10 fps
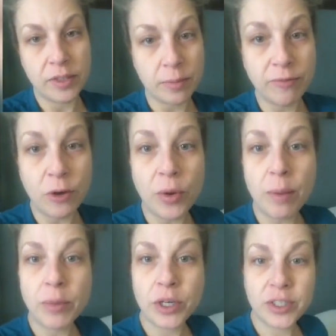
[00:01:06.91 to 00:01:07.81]
some phone
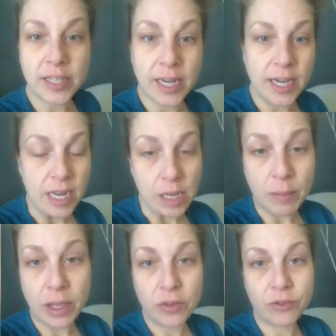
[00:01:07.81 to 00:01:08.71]
numbers and an
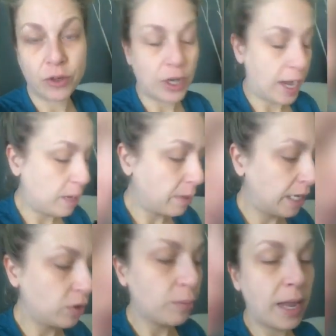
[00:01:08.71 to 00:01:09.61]
email for
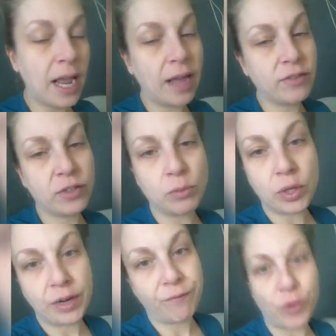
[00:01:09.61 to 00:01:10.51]
anybody who may have some
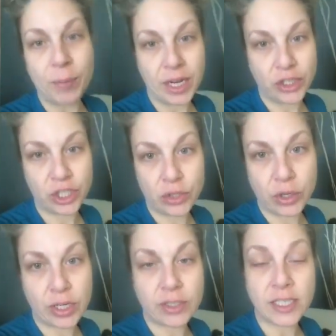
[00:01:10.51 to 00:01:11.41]
more information
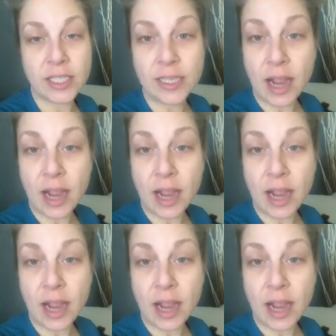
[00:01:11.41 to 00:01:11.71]
or did